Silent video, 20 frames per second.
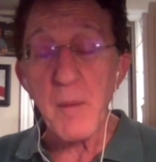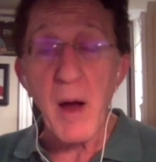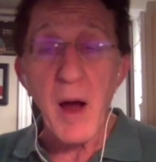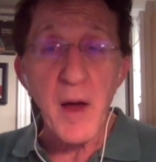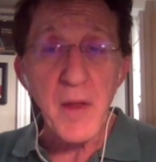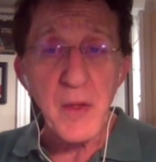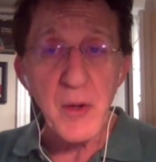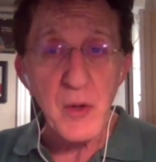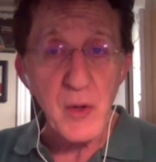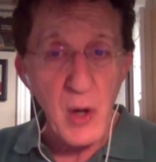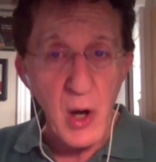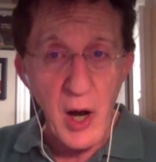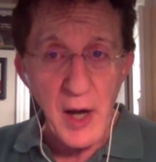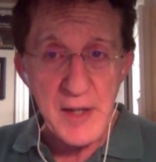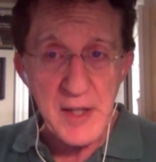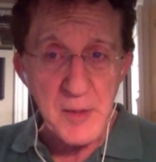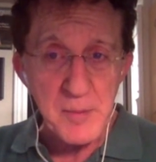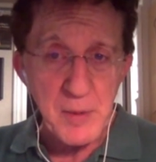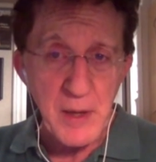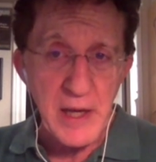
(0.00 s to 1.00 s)
other
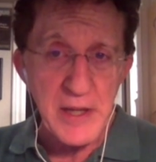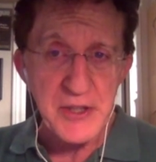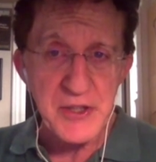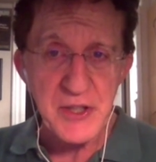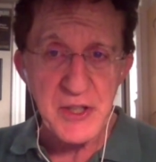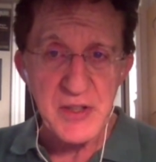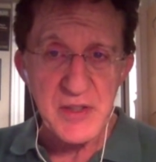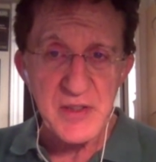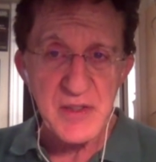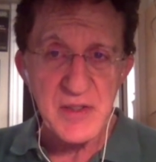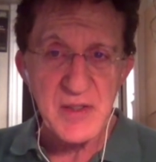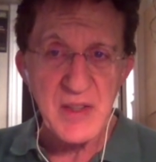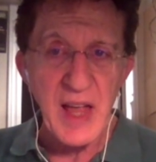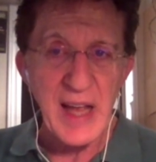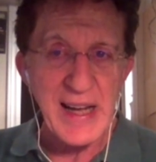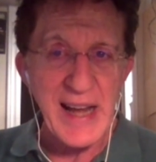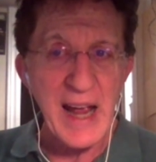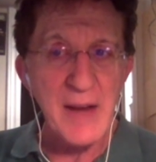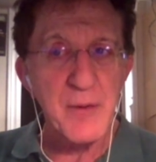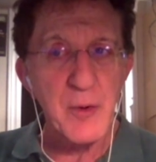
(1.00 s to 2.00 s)
occupations
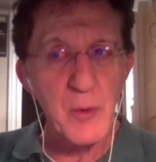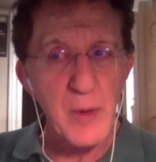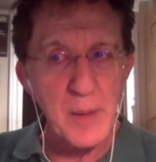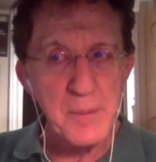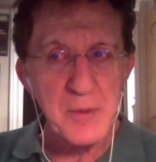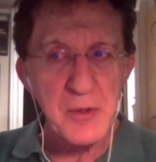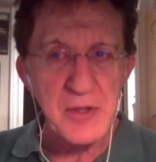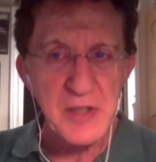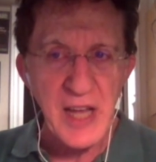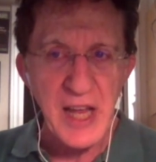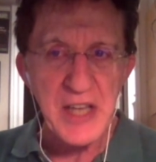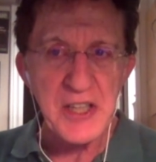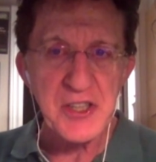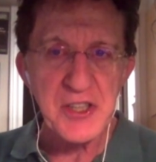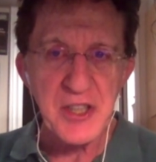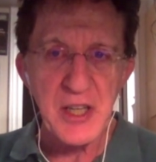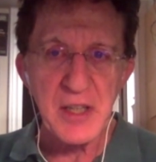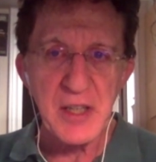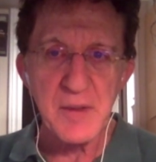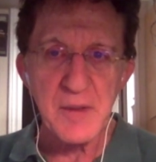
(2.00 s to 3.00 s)
that have a
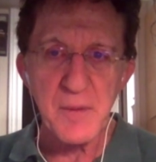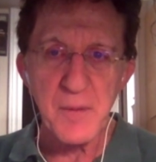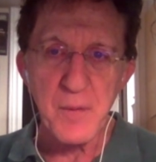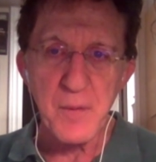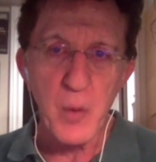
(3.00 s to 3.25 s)
reputation